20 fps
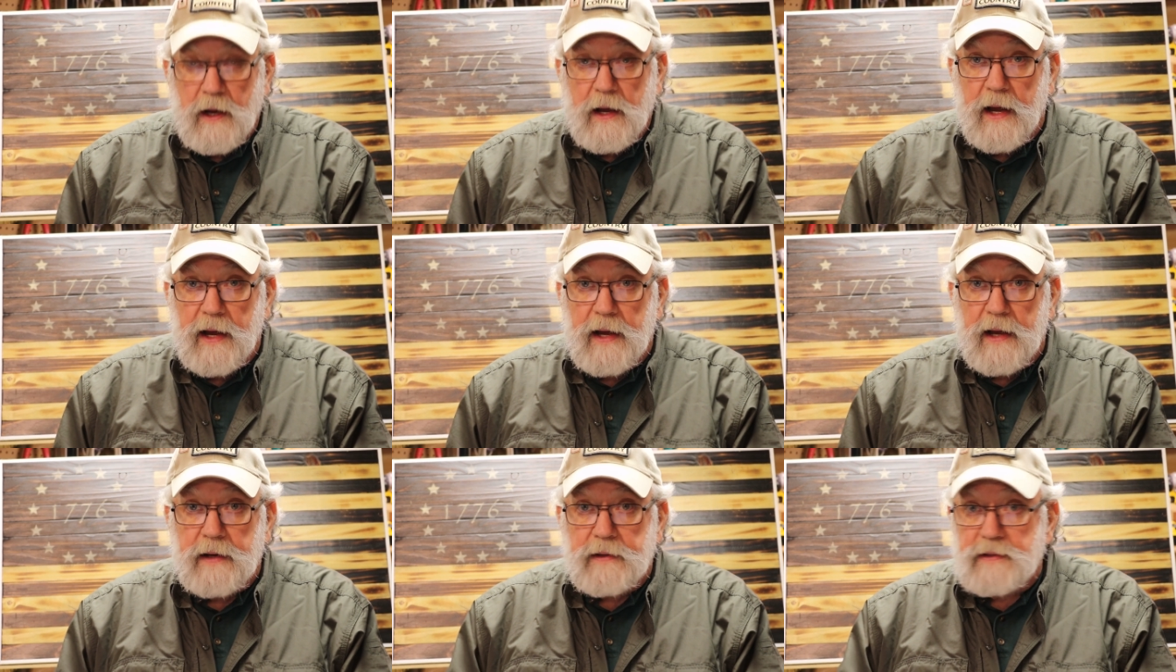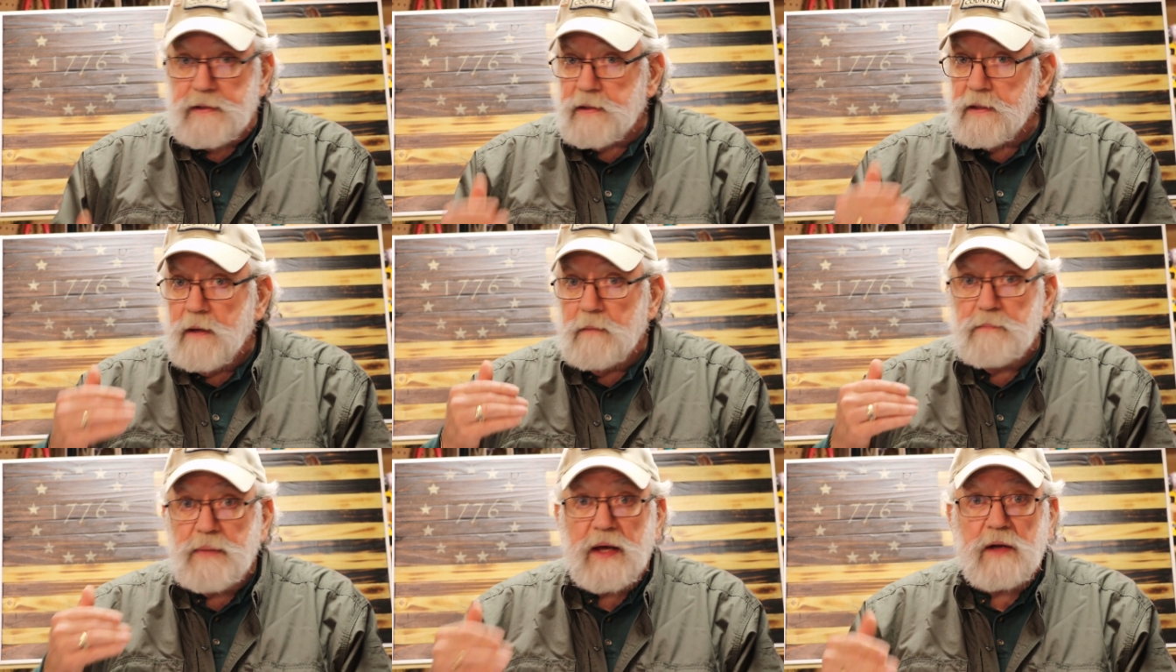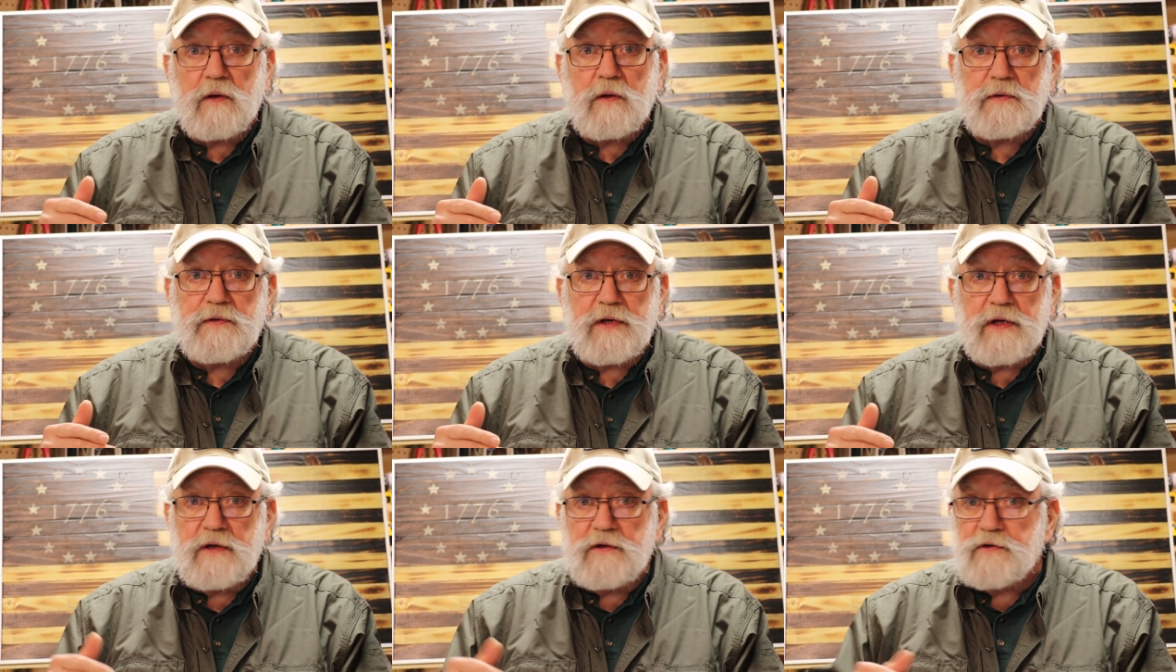And
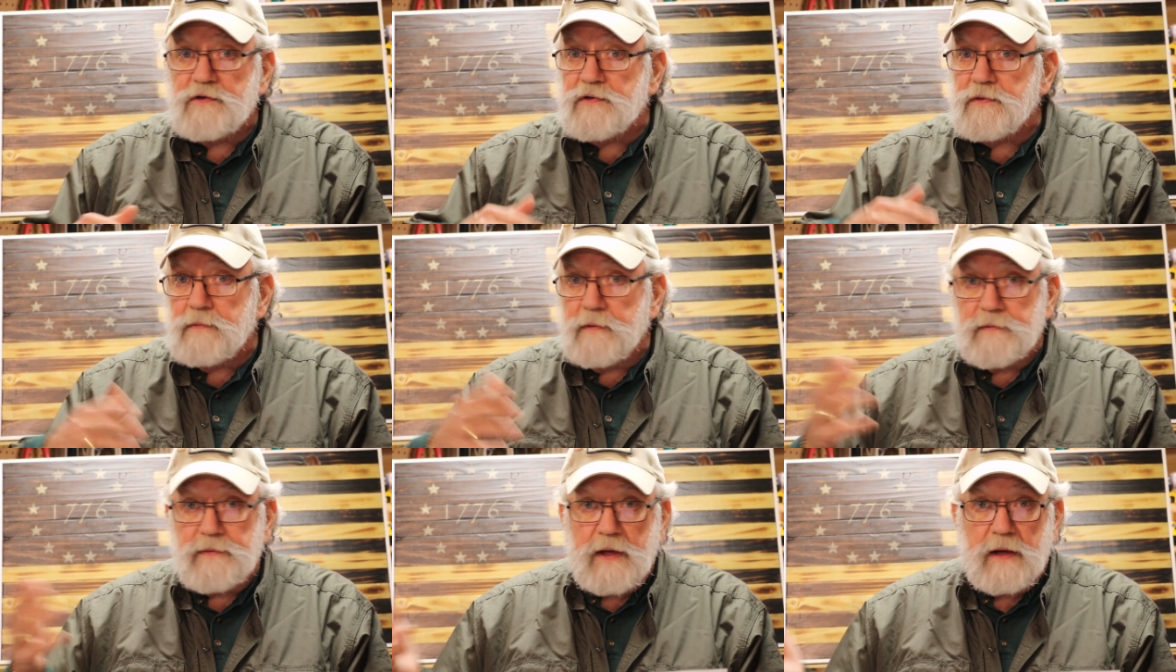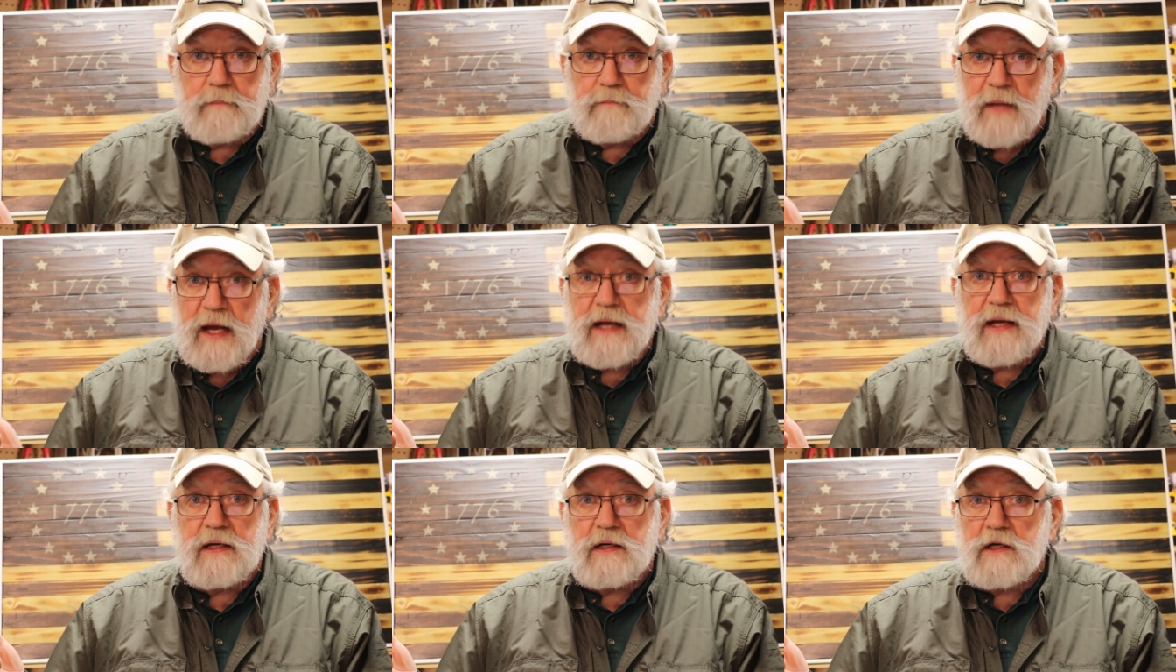penalties that may